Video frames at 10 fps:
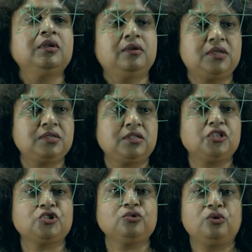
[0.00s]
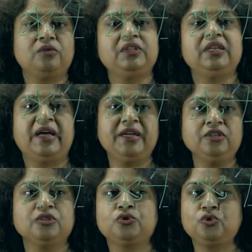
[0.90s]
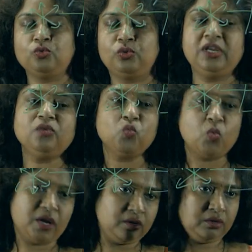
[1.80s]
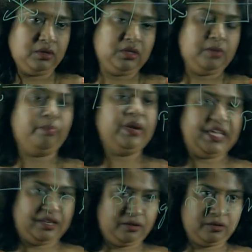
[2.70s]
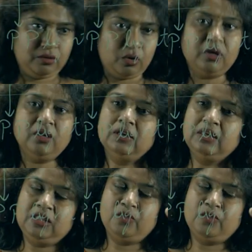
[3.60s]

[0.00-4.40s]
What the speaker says: Restriction of the light to only one plane, or the